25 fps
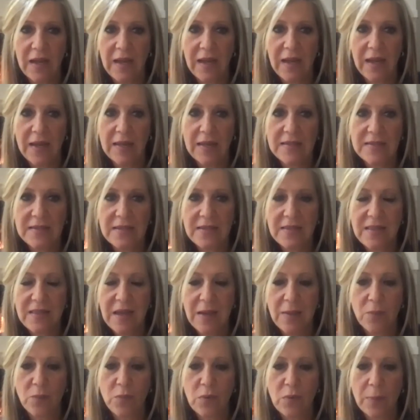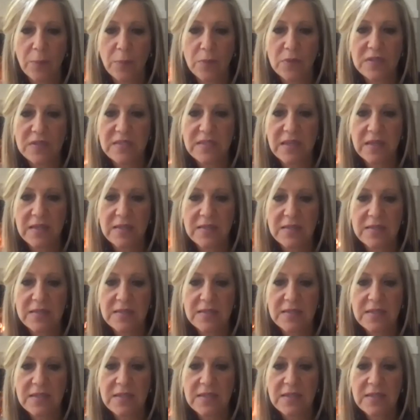And that represents,
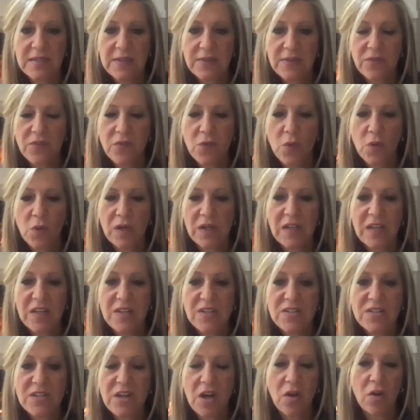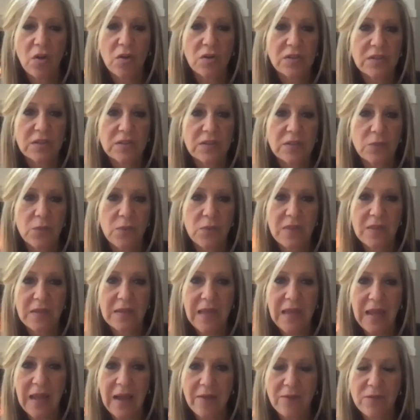for an adult with an
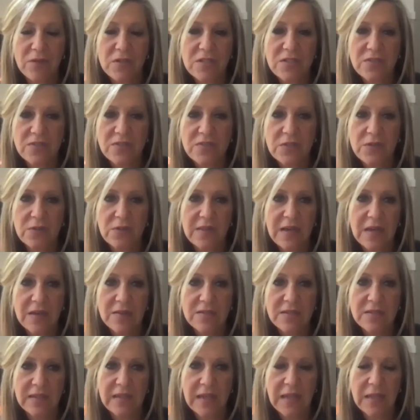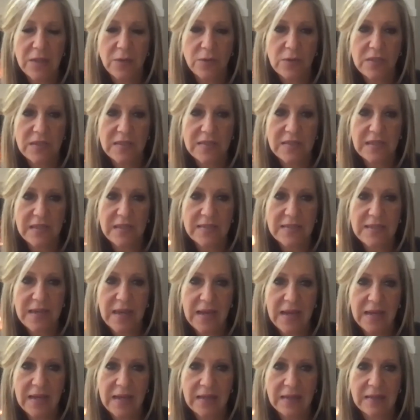average of 2,000 calorie a day
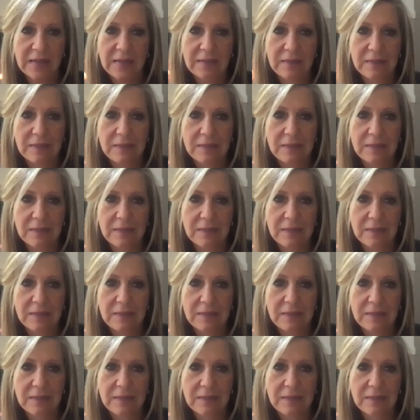diet,